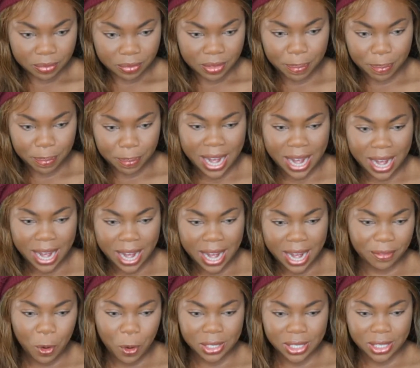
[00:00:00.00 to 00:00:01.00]
Peyton, of
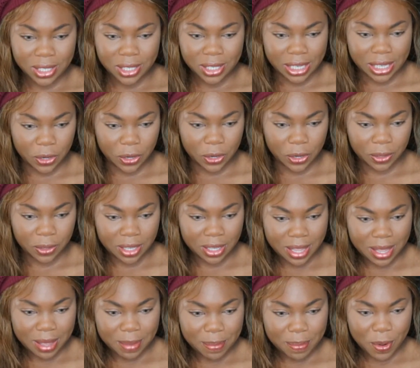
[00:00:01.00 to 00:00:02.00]
course I see you.
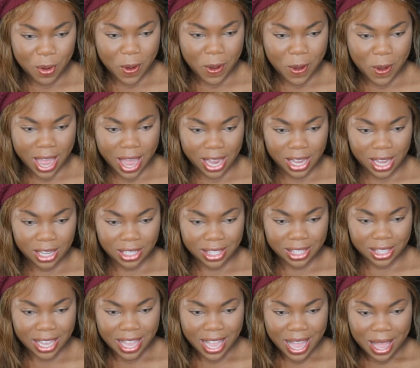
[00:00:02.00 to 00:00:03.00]
Boy,
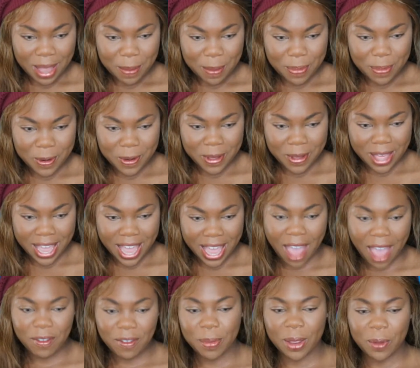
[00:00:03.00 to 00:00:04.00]

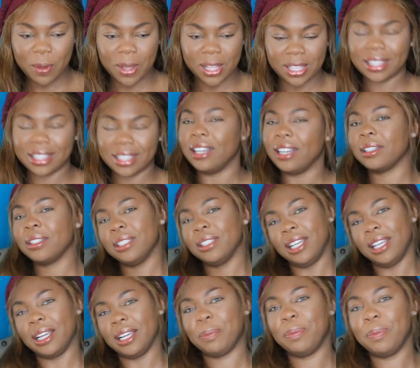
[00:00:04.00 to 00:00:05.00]
everybody wants,
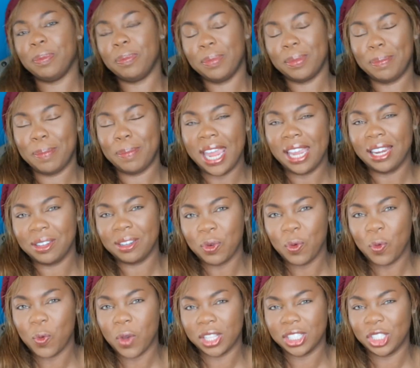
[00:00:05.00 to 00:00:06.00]
look,
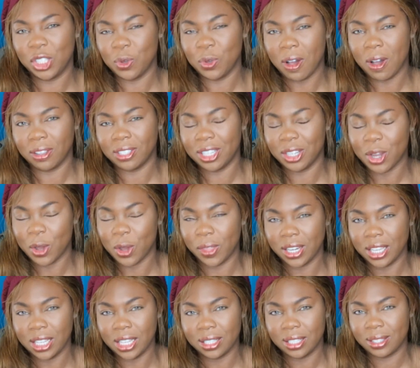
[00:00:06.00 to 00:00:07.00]
Peyton wants you all to know that
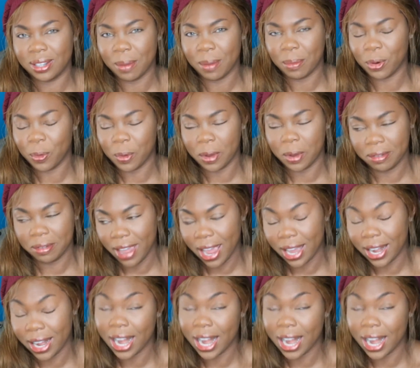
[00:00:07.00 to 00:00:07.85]
he's the number one fan.